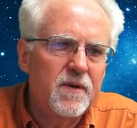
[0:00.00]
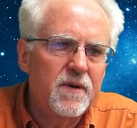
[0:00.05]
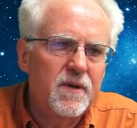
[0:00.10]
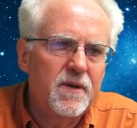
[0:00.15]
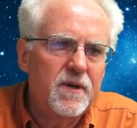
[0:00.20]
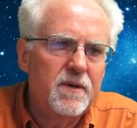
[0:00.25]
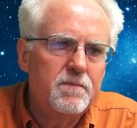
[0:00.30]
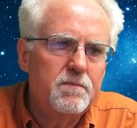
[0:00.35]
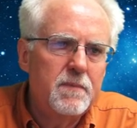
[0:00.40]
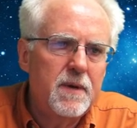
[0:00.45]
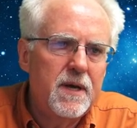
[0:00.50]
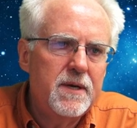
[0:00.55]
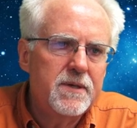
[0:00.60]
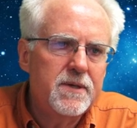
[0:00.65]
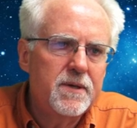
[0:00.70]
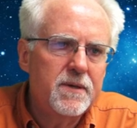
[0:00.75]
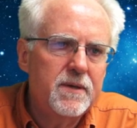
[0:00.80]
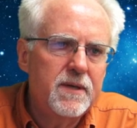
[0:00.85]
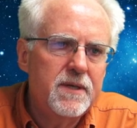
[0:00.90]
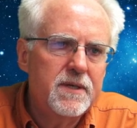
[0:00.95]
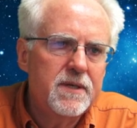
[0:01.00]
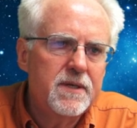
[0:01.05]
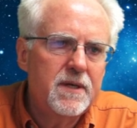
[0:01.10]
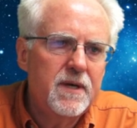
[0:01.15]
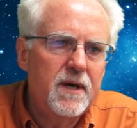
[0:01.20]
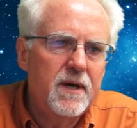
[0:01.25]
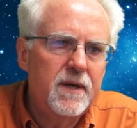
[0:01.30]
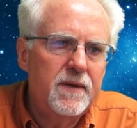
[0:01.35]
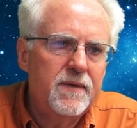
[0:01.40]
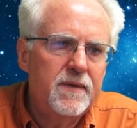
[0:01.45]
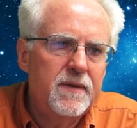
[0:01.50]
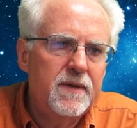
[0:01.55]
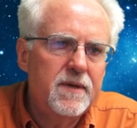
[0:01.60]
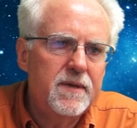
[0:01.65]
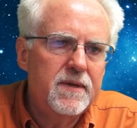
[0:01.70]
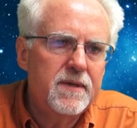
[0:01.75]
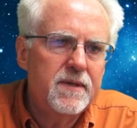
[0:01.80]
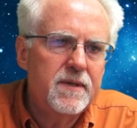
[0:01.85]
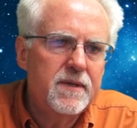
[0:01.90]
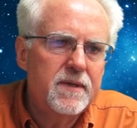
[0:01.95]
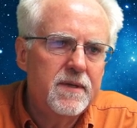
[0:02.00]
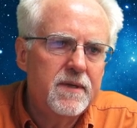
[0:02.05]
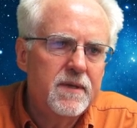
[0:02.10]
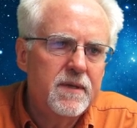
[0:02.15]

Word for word: good measure. Let's cut this,